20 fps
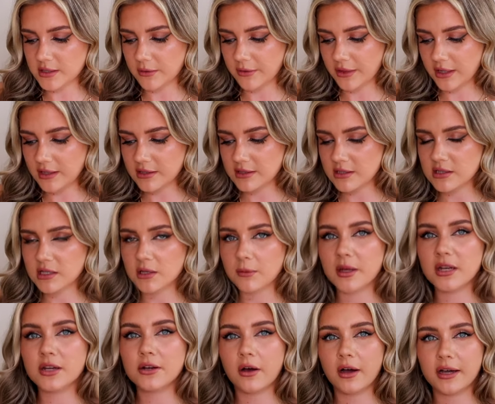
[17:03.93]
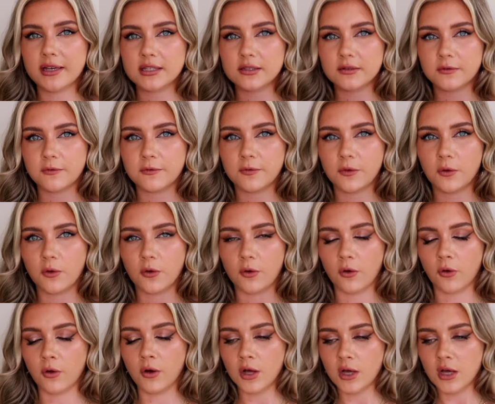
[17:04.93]
So I think this is gonna be nice
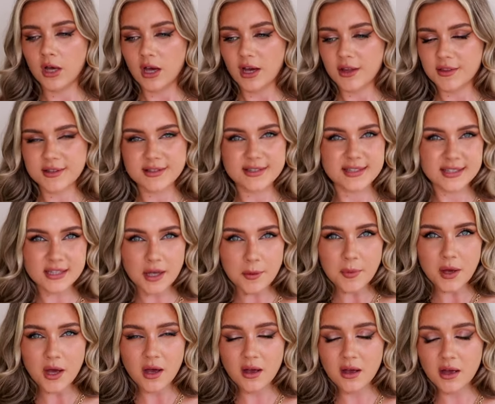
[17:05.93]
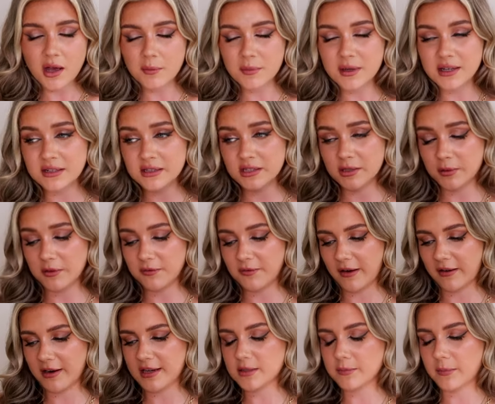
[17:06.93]
for the summer. I mean, to be
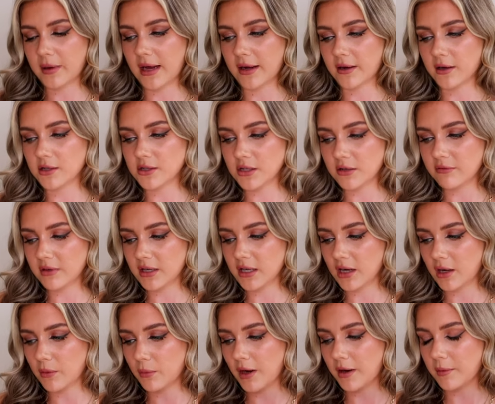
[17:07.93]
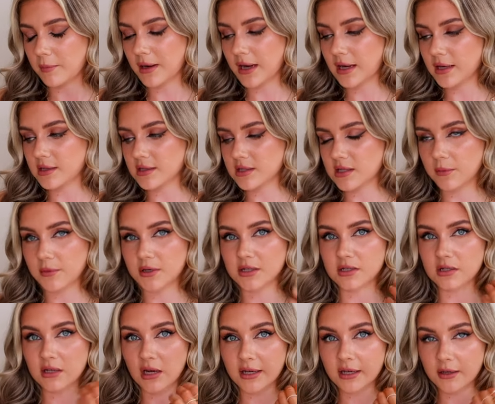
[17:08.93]
fair, it is black, and I don't really like wearing black in the summer
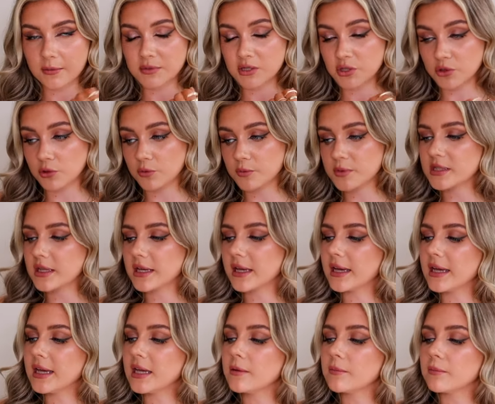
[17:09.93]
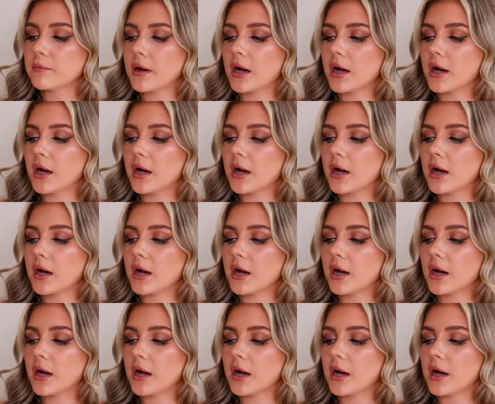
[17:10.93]
because it like absorbs the heat.